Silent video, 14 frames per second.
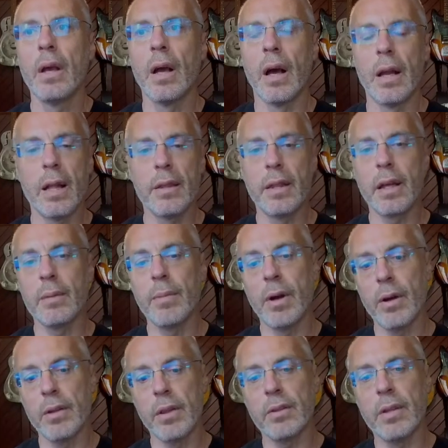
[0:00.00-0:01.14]
And then think about
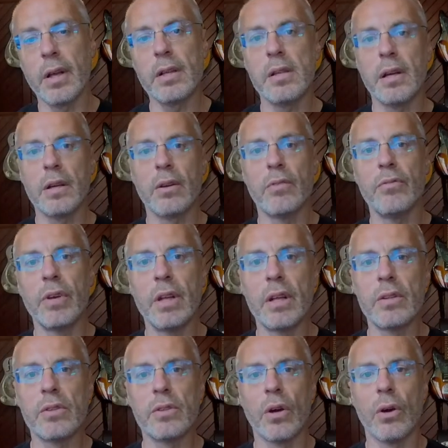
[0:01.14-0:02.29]
other things like
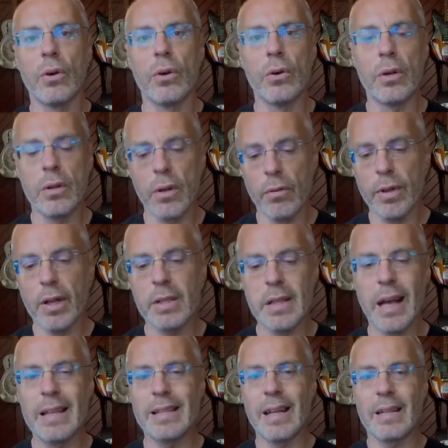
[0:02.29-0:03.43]
convenience. So convenience
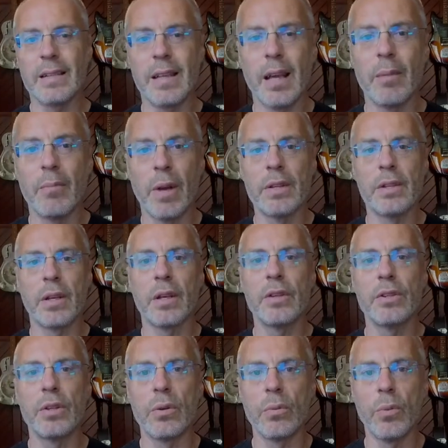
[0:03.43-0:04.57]
has that same basic
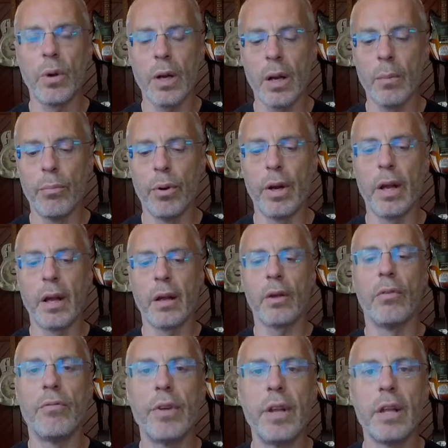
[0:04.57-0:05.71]
issue. We're going to bring
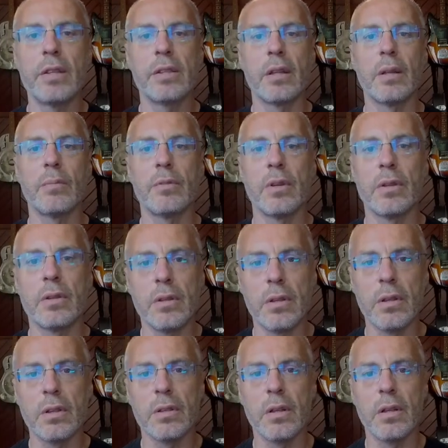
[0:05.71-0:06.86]
convenience to
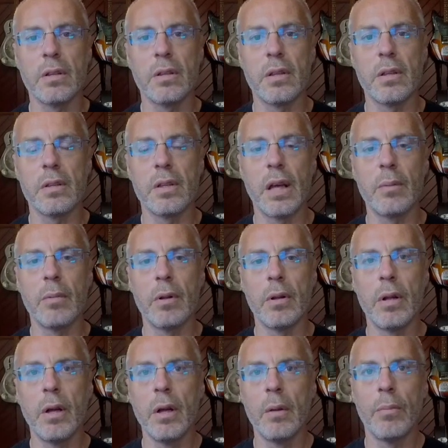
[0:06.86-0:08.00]
the table
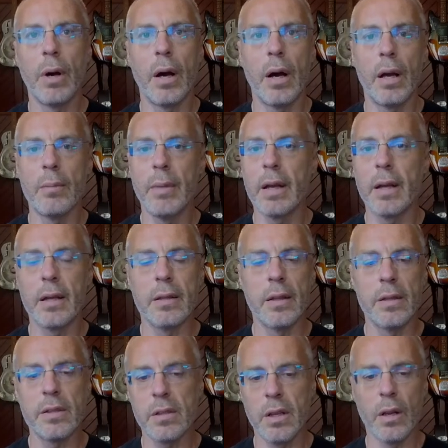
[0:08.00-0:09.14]
by making
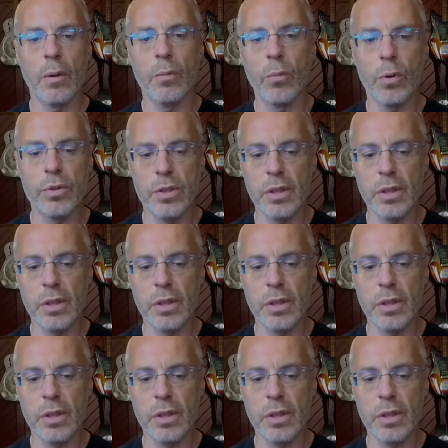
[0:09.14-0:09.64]
this, once a